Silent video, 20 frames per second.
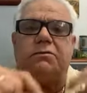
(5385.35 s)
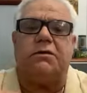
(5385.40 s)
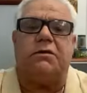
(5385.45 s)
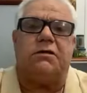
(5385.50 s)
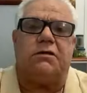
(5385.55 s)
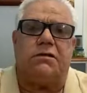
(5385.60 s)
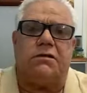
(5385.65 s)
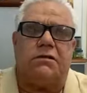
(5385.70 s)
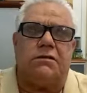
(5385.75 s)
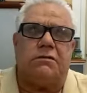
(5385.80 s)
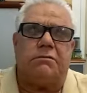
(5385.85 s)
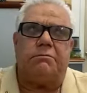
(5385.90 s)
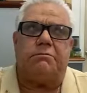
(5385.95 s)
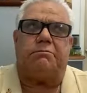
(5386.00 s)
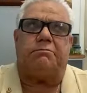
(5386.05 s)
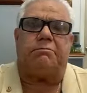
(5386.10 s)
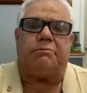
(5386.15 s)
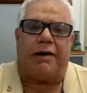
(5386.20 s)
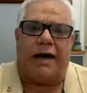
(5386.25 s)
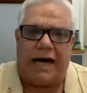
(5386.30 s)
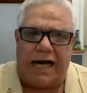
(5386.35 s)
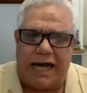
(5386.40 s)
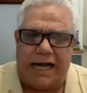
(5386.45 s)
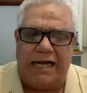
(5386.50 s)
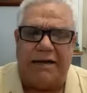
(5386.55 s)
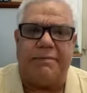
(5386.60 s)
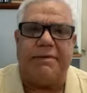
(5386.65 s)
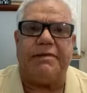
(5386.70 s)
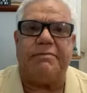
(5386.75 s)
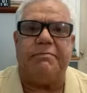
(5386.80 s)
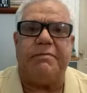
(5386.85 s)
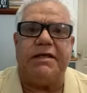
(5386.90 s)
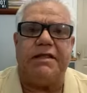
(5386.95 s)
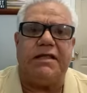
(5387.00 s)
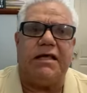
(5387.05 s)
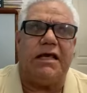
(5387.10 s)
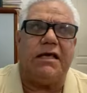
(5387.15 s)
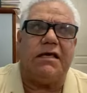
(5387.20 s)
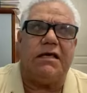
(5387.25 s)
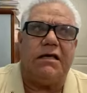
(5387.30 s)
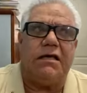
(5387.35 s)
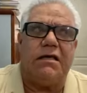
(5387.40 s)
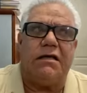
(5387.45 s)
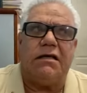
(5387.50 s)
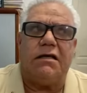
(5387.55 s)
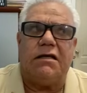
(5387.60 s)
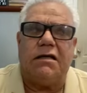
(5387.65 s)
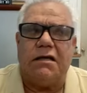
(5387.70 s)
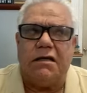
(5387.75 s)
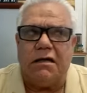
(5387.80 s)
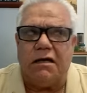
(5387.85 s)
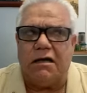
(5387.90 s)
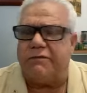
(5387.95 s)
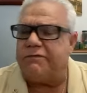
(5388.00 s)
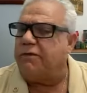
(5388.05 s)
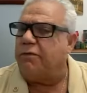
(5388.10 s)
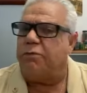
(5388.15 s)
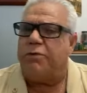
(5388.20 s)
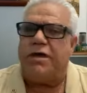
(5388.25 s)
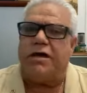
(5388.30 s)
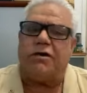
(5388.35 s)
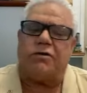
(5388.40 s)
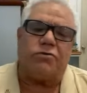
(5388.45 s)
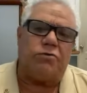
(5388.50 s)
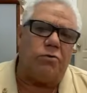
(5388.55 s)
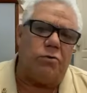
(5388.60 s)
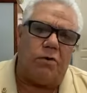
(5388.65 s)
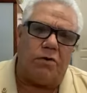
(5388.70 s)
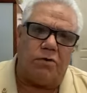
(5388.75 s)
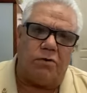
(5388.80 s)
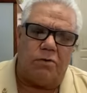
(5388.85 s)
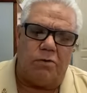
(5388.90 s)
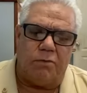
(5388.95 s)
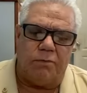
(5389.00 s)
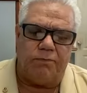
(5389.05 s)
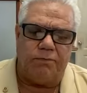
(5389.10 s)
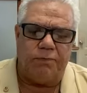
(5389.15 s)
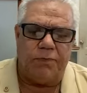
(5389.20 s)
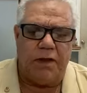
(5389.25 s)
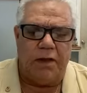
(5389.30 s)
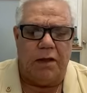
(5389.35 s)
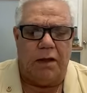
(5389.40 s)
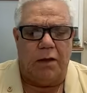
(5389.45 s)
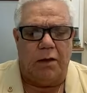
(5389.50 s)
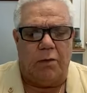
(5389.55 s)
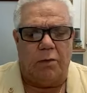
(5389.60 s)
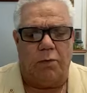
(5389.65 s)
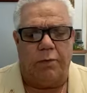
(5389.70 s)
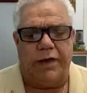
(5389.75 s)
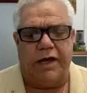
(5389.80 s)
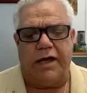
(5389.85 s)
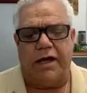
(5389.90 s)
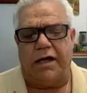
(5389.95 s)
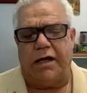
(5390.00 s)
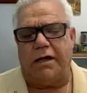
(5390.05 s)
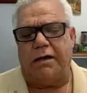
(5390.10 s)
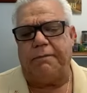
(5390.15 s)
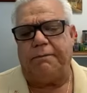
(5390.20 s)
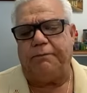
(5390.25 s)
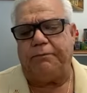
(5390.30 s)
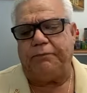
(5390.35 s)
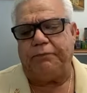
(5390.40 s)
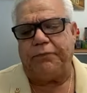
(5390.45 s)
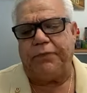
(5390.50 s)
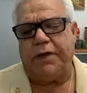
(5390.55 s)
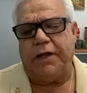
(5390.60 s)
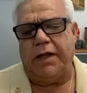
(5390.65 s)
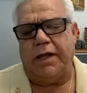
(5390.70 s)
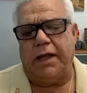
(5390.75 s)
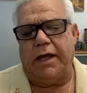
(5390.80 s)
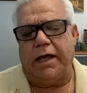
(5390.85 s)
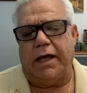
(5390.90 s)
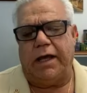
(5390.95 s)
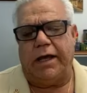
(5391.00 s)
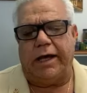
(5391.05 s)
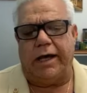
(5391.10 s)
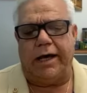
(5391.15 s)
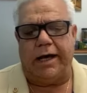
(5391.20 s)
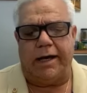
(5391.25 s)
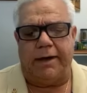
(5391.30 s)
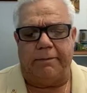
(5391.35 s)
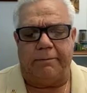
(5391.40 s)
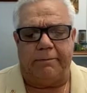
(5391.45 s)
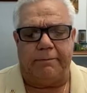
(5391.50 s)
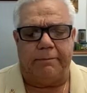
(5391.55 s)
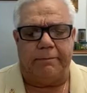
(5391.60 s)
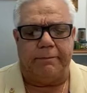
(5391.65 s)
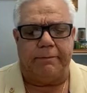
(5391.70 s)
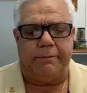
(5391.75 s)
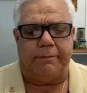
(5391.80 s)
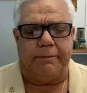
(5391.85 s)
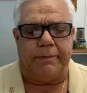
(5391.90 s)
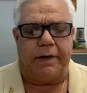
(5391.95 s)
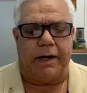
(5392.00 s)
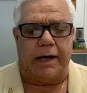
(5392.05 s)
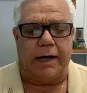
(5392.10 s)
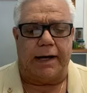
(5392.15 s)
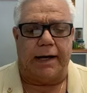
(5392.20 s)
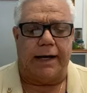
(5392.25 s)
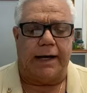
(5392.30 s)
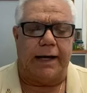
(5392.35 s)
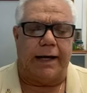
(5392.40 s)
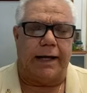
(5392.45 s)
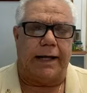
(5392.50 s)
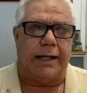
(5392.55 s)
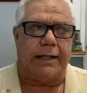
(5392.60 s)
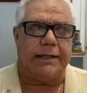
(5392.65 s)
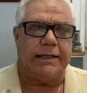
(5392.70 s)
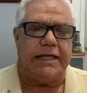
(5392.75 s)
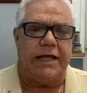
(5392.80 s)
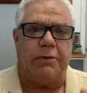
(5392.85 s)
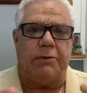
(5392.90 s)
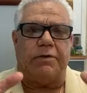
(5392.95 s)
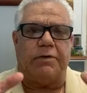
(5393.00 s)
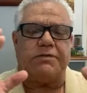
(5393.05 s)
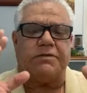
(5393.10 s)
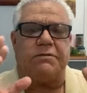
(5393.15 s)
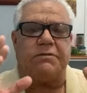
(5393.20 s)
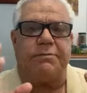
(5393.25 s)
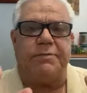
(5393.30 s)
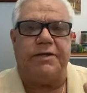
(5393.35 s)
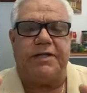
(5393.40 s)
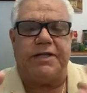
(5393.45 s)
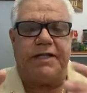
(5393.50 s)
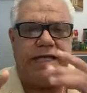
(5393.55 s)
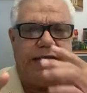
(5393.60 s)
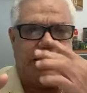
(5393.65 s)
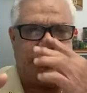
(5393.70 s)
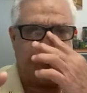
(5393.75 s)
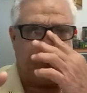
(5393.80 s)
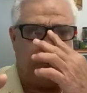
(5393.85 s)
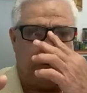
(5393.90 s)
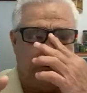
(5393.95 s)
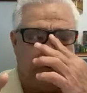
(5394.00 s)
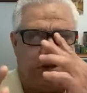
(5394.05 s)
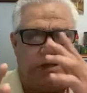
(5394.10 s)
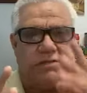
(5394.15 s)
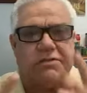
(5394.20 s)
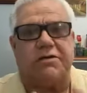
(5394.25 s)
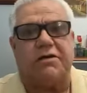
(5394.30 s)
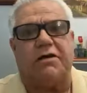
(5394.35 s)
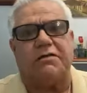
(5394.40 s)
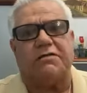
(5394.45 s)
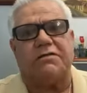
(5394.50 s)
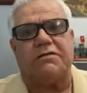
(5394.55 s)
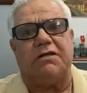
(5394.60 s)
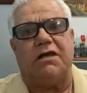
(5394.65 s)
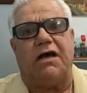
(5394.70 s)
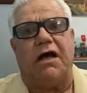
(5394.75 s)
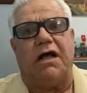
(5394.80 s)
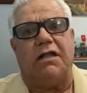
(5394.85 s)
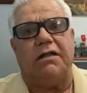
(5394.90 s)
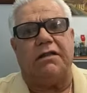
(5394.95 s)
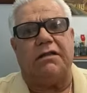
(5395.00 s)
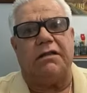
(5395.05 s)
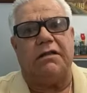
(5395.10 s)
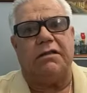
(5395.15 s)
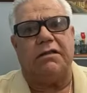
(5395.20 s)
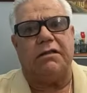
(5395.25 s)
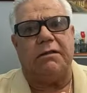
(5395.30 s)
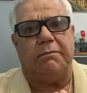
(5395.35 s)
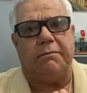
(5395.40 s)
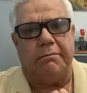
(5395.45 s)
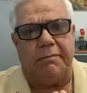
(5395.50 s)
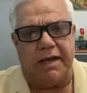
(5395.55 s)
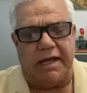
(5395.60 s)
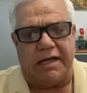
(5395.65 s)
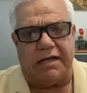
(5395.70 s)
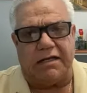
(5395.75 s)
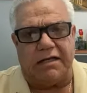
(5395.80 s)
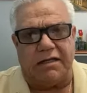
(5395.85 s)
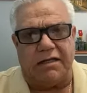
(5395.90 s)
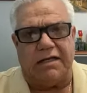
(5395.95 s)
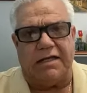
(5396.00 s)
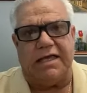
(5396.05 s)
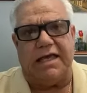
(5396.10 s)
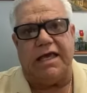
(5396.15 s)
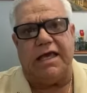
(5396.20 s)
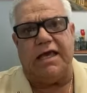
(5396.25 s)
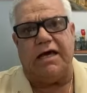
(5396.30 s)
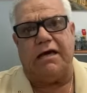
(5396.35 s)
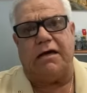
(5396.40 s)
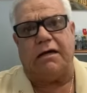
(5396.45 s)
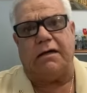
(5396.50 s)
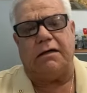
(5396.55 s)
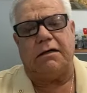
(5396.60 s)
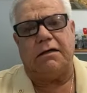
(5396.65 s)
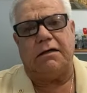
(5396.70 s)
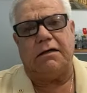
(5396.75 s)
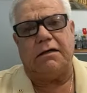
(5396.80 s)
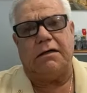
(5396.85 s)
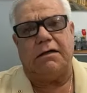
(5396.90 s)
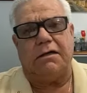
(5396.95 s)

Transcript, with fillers: to the parliament meeting of a week or two ago where um, there was to be an issue discussed on the medical care